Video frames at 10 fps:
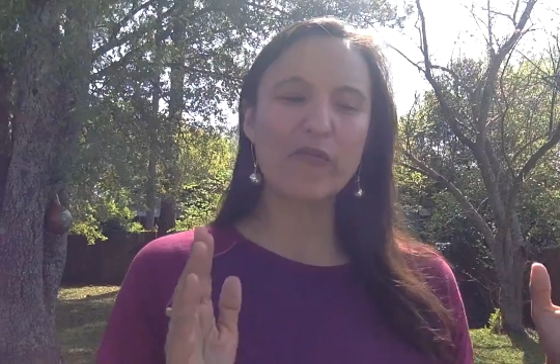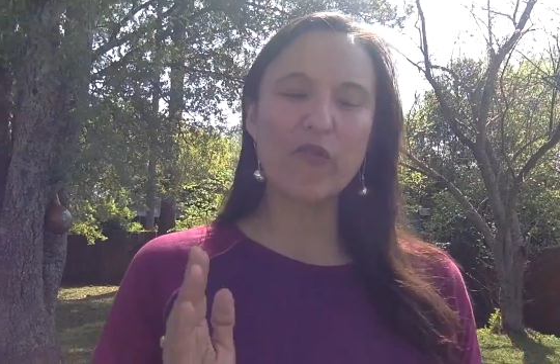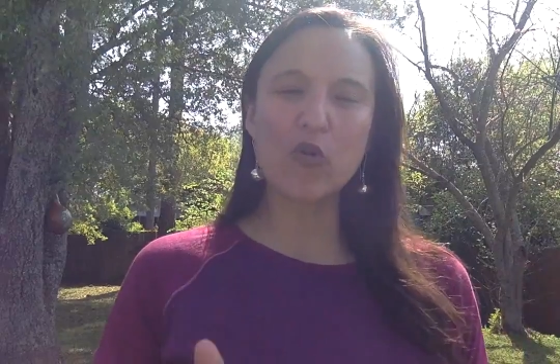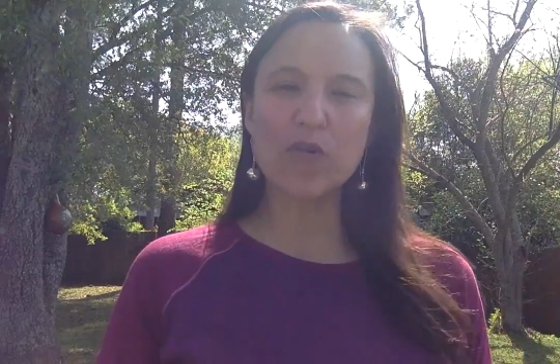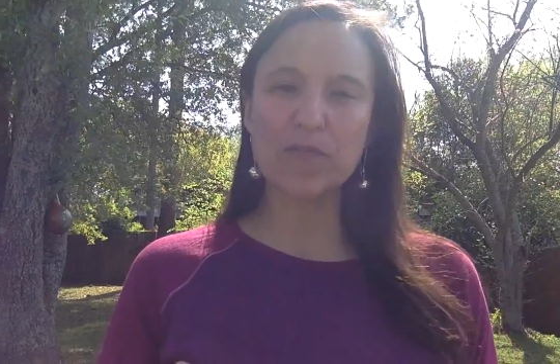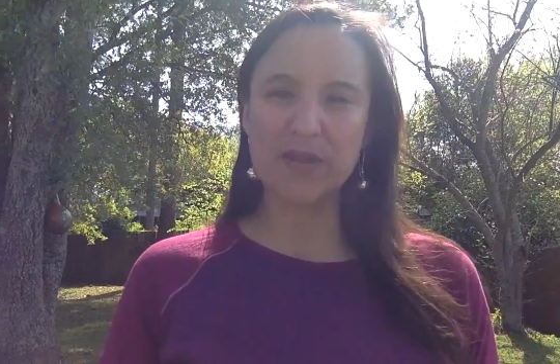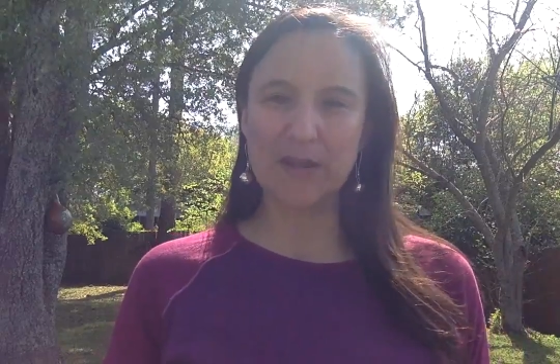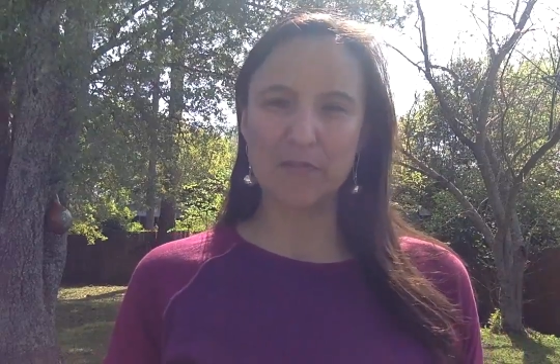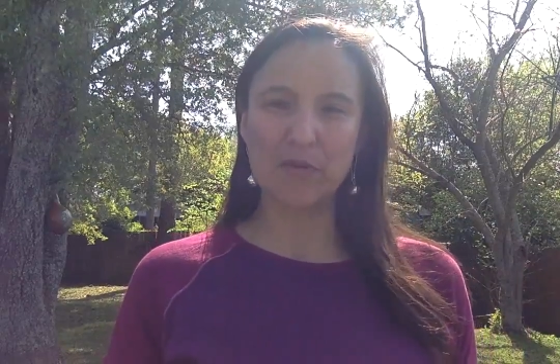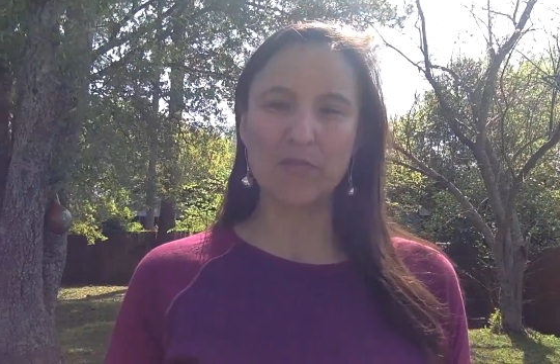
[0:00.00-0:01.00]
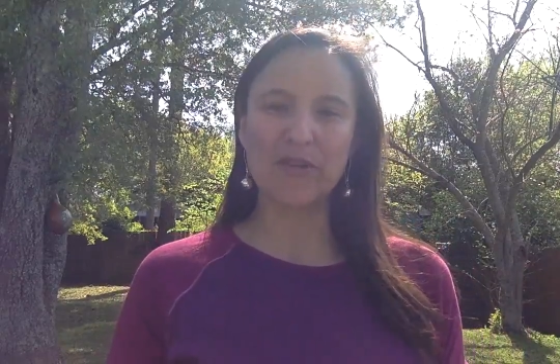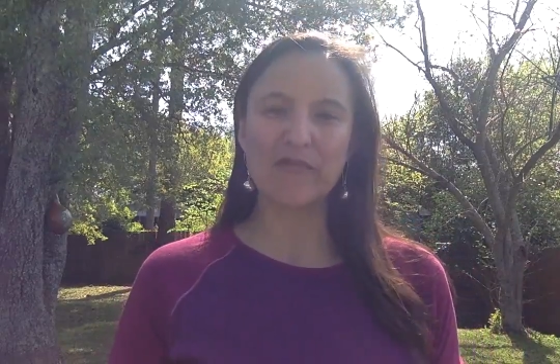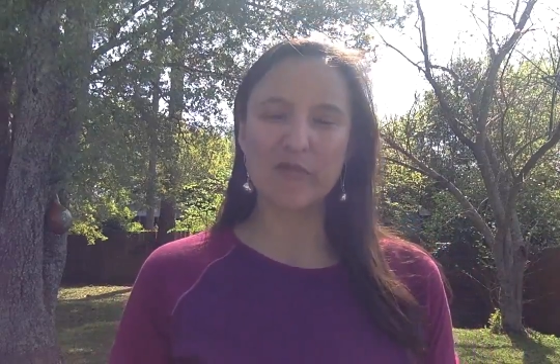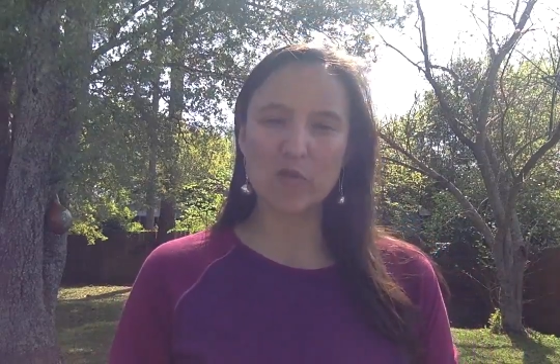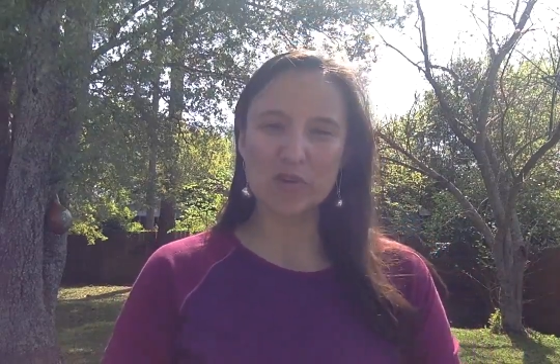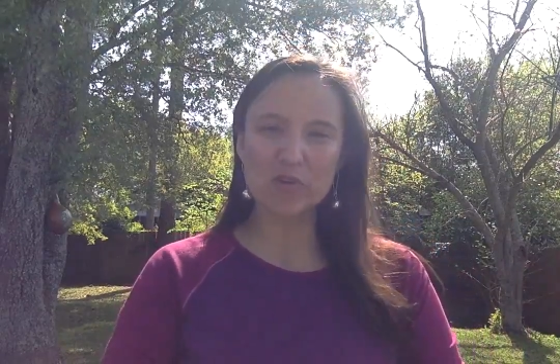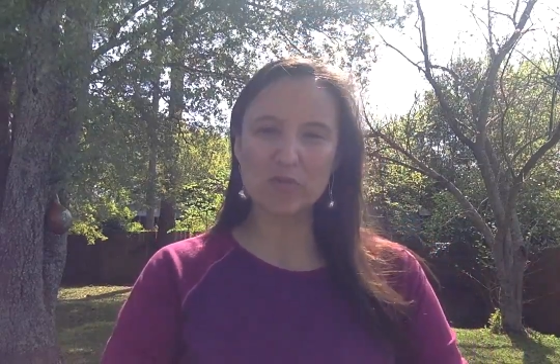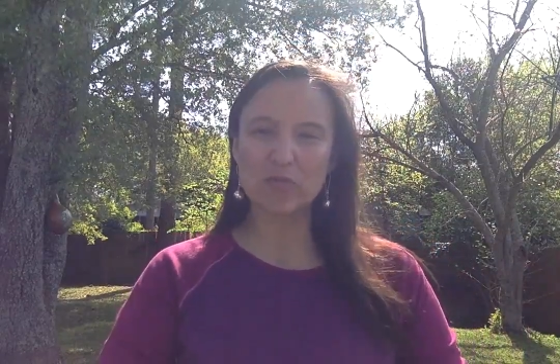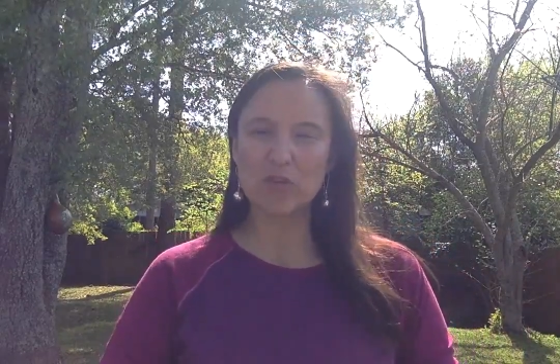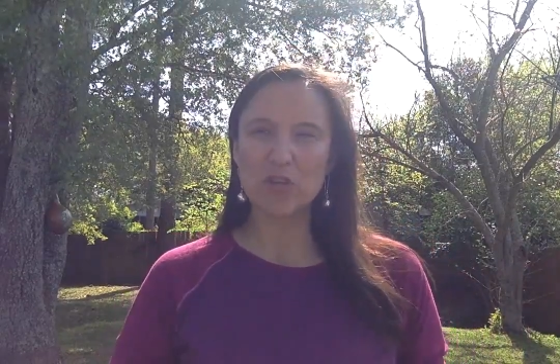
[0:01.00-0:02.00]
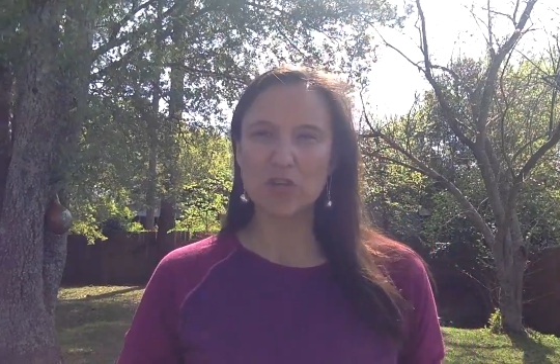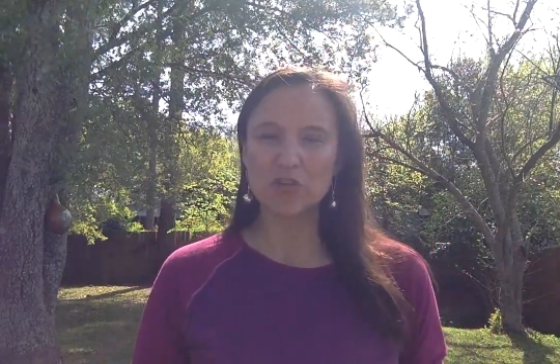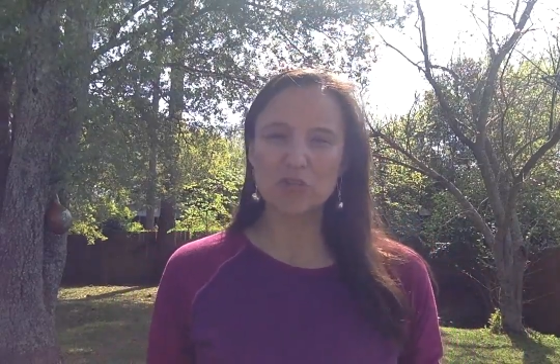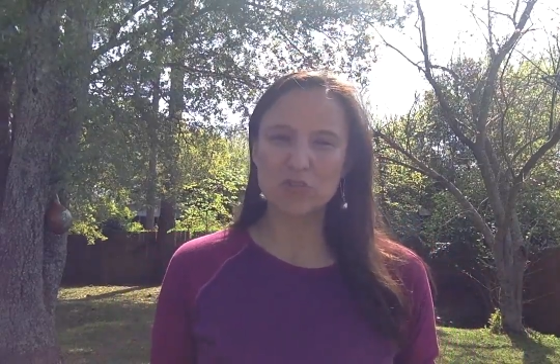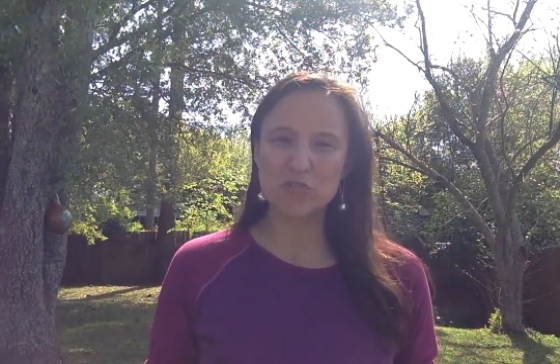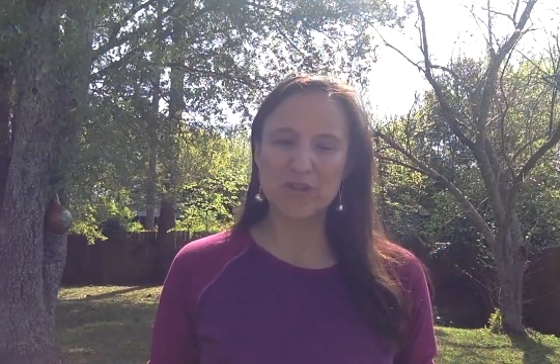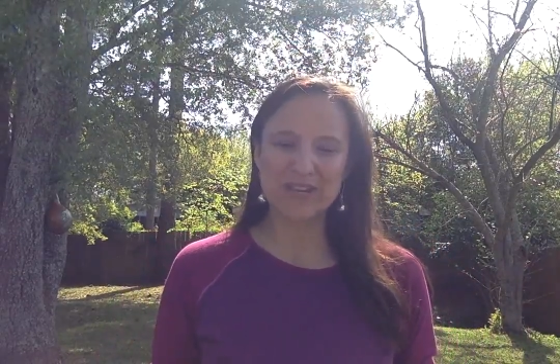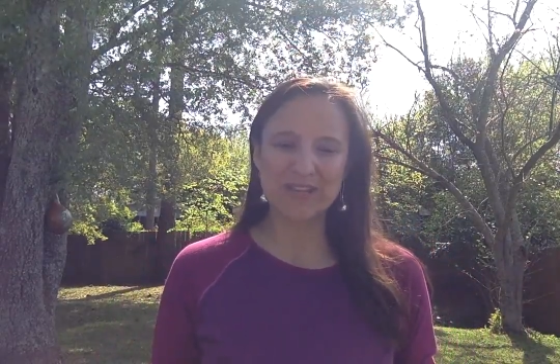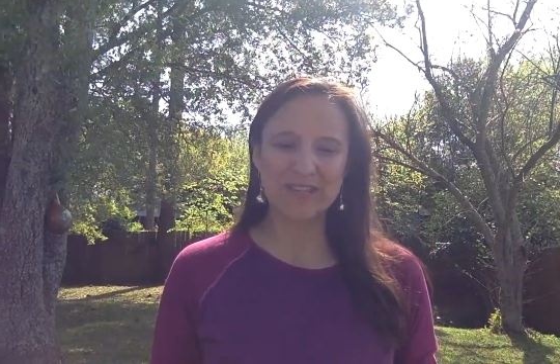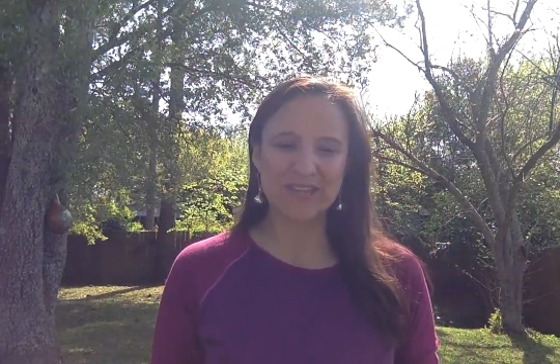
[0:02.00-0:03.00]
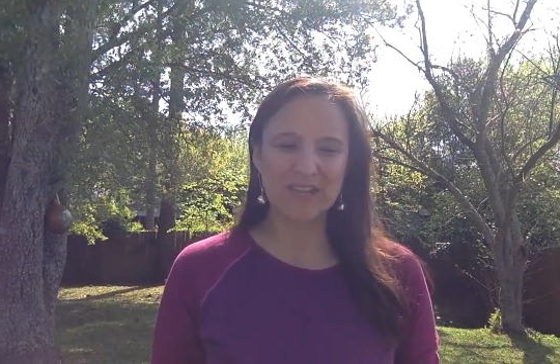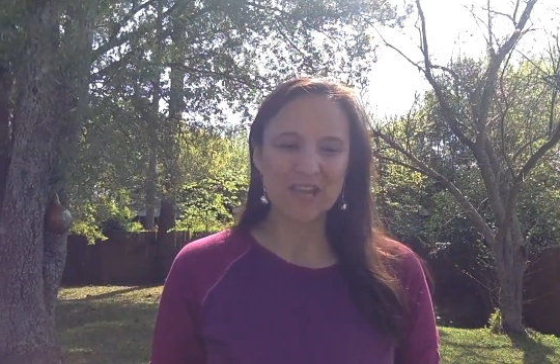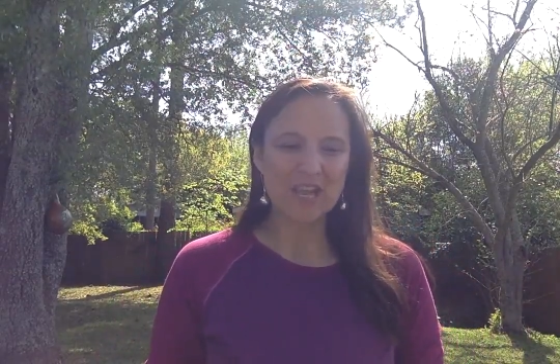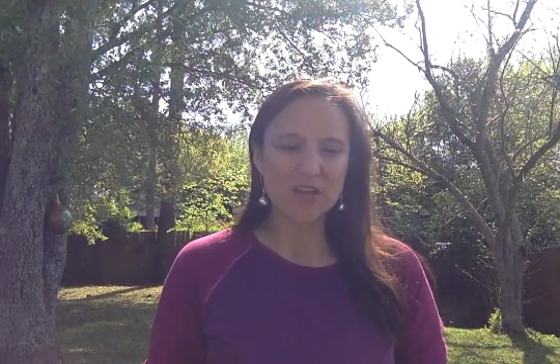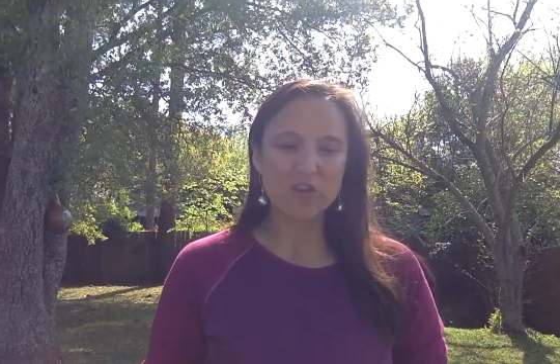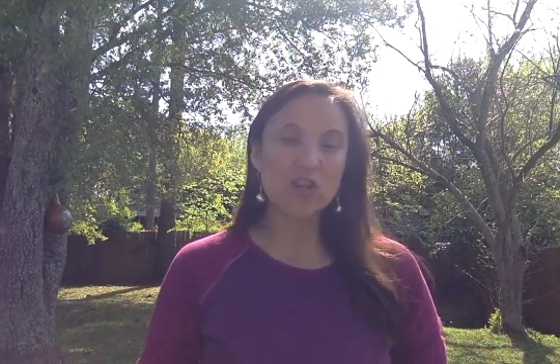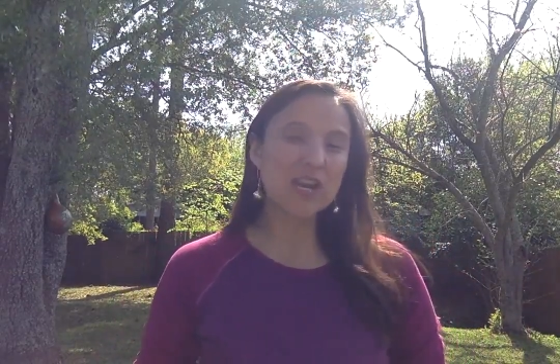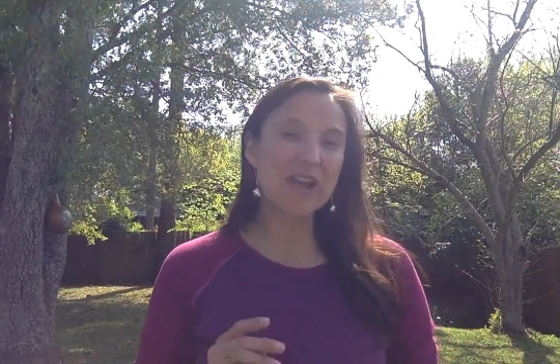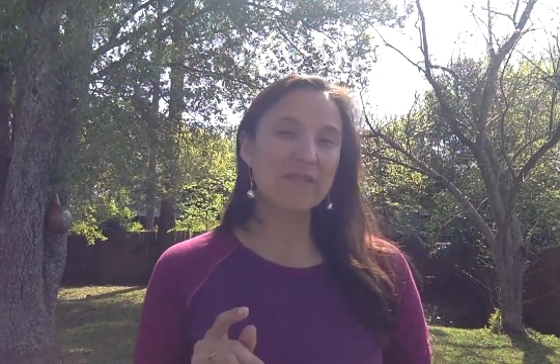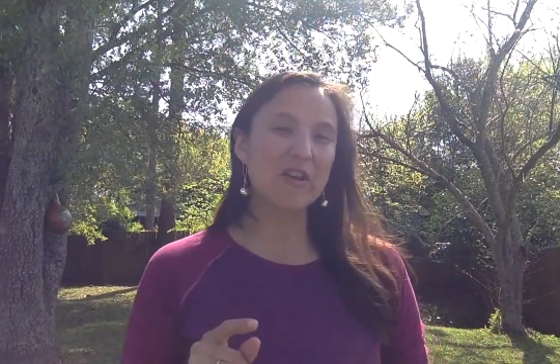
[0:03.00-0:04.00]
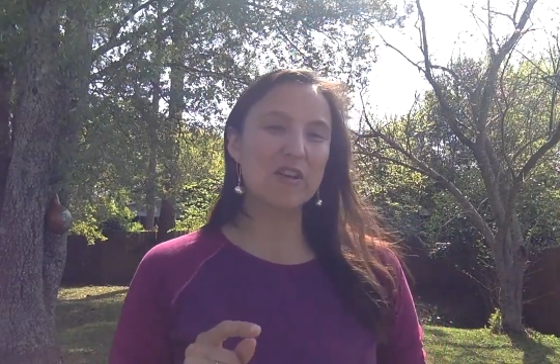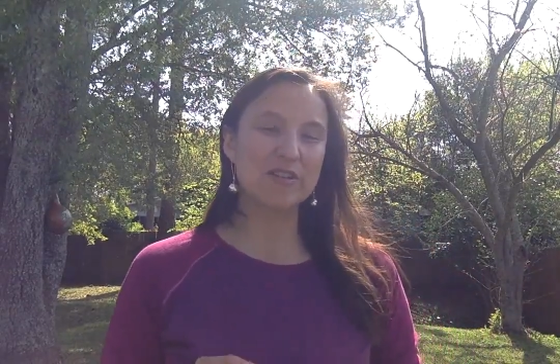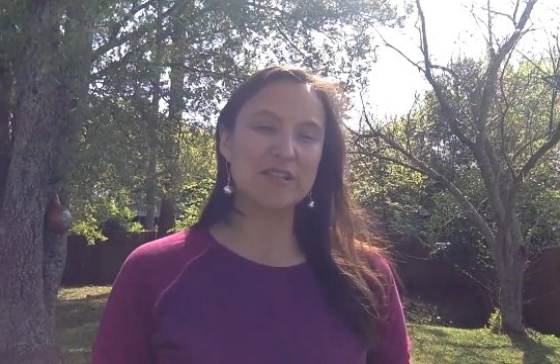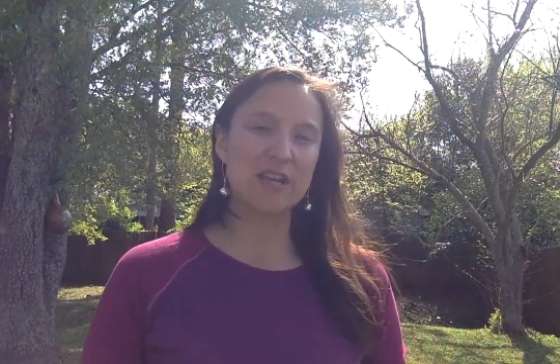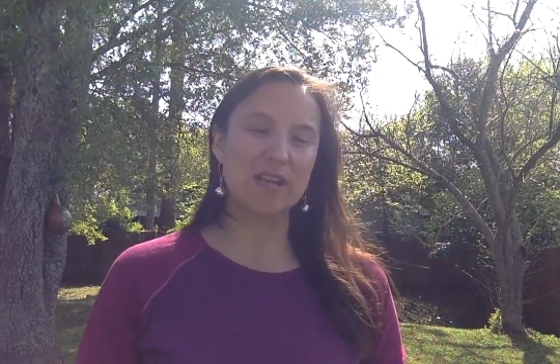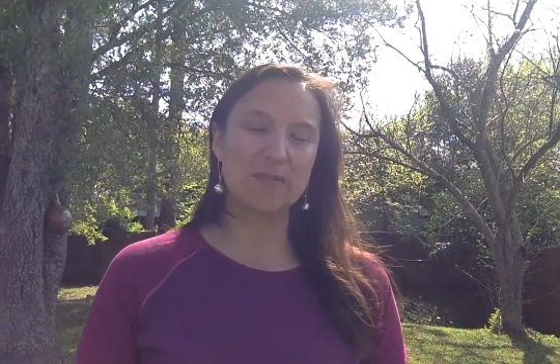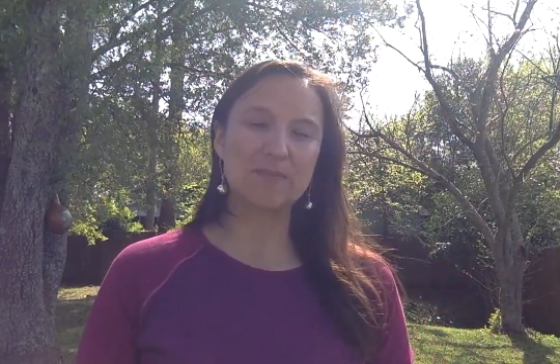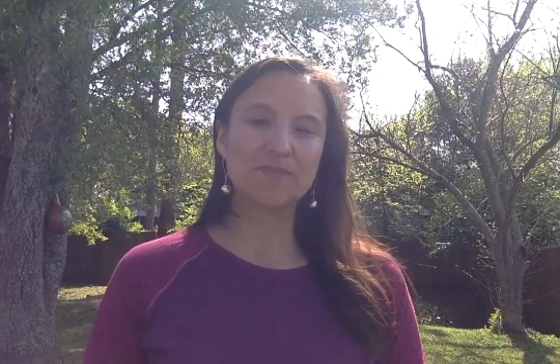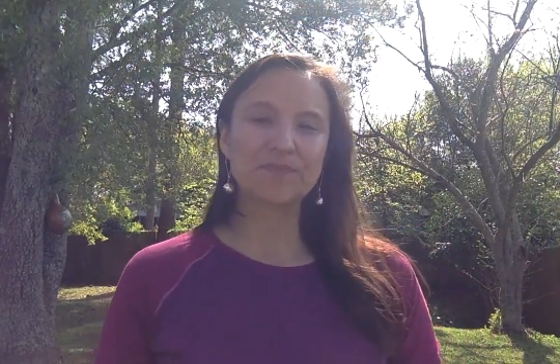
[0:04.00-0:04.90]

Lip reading: form people before you do anything, you're going to have a hard time.